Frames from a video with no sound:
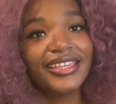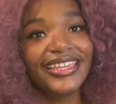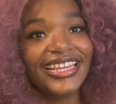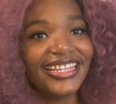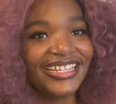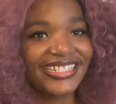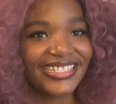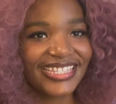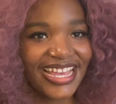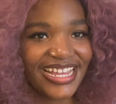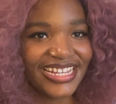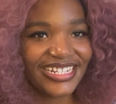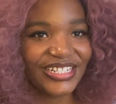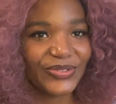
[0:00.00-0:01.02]
yeah, like
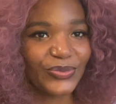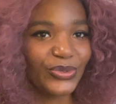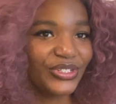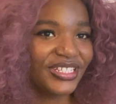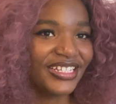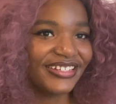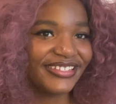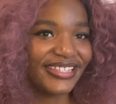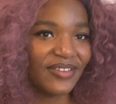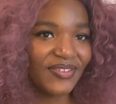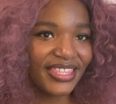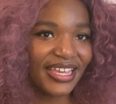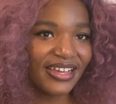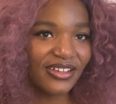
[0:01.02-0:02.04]
Sag ruling your
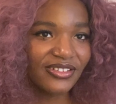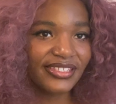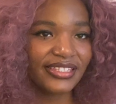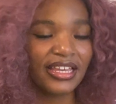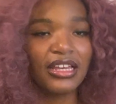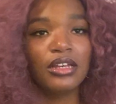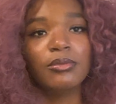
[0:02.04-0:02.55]
7th house,